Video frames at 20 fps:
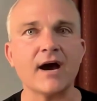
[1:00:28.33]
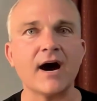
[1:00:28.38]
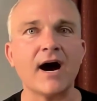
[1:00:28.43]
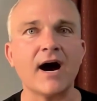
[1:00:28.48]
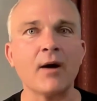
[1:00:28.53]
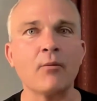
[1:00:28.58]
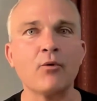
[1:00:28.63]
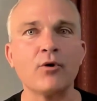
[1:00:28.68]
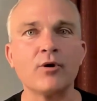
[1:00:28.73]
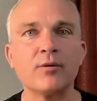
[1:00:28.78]

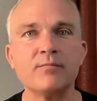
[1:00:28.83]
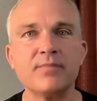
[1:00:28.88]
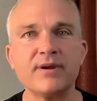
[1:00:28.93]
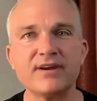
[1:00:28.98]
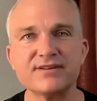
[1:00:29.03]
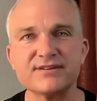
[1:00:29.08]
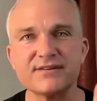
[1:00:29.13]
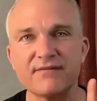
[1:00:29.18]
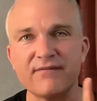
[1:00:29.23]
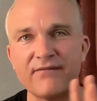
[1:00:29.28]
I wouldn't be
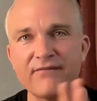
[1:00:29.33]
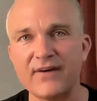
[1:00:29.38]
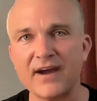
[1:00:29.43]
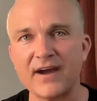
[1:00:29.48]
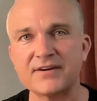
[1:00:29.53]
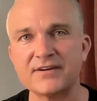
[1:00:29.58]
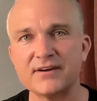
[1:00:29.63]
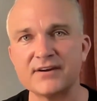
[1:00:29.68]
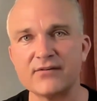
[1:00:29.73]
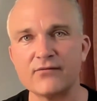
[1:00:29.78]
as
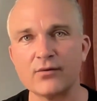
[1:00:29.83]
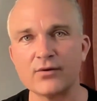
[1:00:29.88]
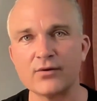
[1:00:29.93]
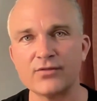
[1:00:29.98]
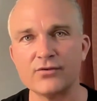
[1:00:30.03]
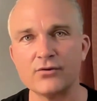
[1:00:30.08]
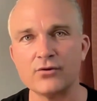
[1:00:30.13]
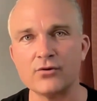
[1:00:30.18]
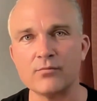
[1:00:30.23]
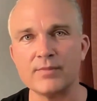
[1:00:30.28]
effective with
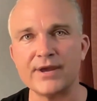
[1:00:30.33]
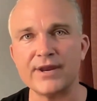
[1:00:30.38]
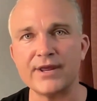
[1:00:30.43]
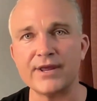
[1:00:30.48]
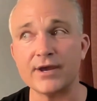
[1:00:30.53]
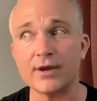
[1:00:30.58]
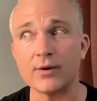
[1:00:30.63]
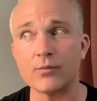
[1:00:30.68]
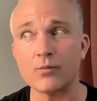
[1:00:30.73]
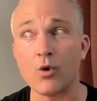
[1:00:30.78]
new
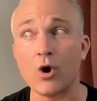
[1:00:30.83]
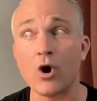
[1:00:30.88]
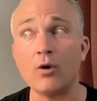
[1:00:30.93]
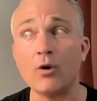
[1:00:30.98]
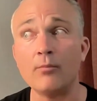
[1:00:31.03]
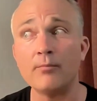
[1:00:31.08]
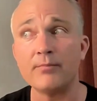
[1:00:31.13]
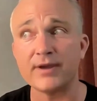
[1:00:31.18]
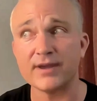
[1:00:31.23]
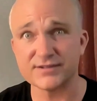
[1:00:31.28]
media and
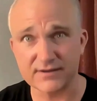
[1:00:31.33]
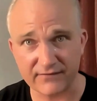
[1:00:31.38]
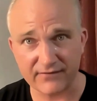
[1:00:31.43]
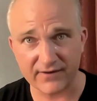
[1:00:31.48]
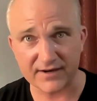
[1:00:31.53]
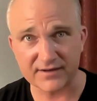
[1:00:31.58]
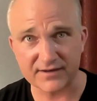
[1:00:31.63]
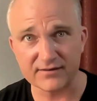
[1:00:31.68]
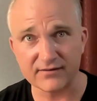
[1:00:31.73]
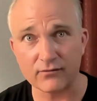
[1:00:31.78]
won't be as
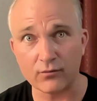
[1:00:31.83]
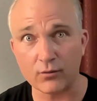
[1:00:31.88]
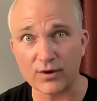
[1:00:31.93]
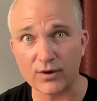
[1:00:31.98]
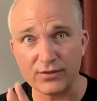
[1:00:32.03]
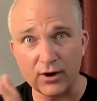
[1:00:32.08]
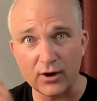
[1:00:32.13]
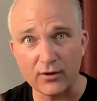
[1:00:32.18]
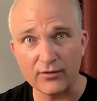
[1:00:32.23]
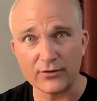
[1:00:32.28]
effective
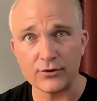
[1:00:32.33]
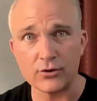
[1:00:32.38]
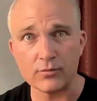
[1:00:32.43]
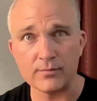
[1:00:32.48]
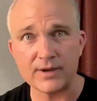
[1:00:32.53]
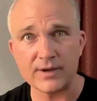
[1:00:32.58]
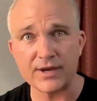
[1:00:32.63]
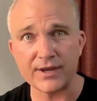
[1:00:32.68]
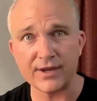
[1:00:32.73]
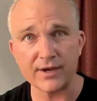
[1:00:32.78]
with all the new
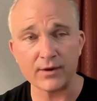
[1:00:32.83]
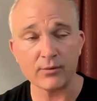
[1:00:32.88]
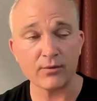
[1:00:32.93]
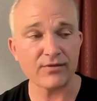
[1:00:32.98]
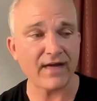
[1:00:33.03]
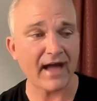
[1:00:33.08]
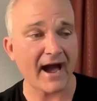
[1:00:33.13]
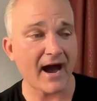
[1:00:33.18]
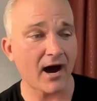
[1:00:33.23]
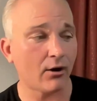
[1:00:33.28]
media
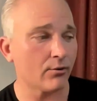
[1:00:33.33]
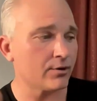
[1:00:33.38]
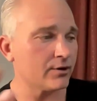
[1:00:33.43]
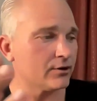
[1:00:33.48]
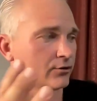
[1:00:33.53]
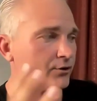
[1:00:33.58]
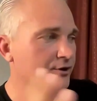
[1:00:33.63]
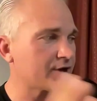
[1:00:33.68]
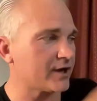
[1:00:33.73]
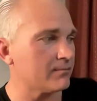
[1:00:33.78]
without
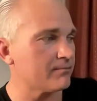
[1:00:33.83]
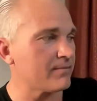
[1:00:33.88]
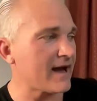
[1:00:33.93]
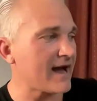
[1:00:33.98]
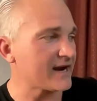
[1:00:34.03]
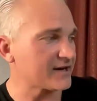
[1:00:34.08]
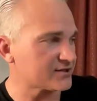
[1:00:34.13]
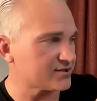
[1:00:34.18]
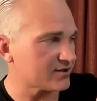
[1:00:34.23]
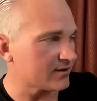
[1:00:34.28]
looking
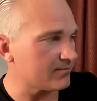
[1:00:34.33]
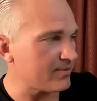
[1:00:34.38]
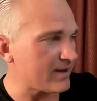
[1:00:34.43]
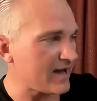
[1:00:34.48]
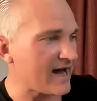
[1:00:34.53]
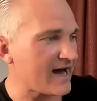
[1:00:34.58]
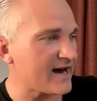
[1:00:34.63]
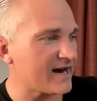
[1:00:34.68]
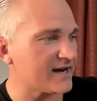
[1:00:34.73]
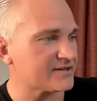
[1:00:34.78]
back to the
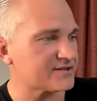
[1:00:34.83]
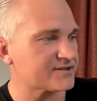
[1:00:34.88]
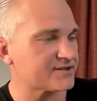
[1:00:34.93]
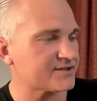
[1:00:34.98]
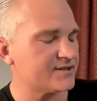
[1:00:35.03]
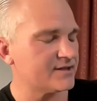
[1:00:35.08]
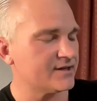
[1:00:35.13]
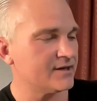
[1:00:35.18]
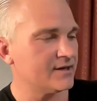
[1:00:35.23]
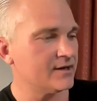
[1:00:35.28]

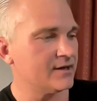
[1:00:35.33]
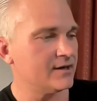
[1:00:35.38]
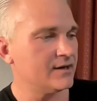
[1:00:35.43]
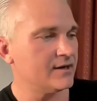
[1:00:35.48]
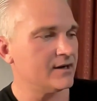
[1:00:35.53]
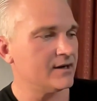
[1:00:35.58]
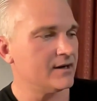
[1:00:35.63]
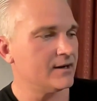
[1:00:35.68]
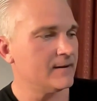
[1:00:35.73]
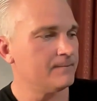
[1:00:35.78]
past
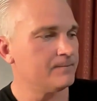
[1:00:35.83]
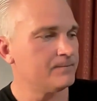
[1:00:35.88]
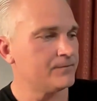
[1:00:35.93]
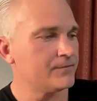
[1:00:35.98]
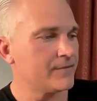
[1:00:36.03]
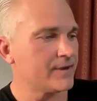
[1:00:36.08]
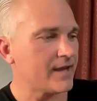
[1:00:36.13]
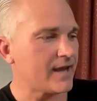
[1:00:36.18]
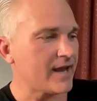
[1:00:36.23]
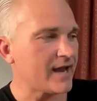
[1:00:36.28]

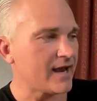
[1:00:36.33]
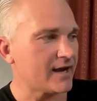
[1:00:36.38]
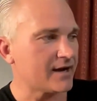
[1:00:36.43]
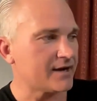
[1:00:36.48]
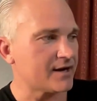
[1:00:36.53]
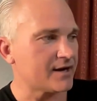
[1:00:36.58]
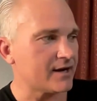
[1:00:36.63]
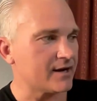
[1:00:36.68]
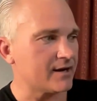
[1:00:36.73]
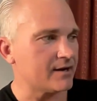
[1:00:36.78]

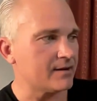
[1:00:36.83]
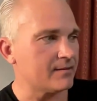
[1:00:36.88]
and